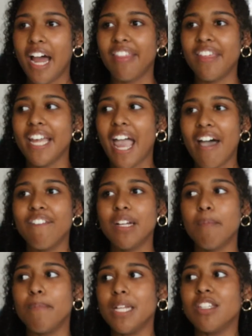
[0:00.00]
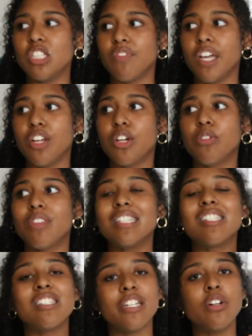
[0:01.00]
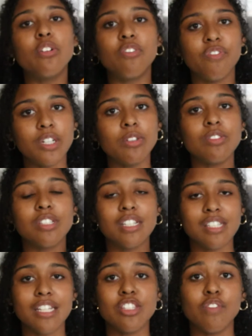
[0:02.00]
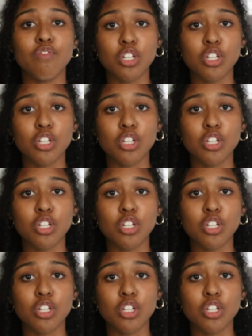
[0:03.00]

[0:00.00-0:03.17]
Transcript: I think having him be this figure that still feels a sense of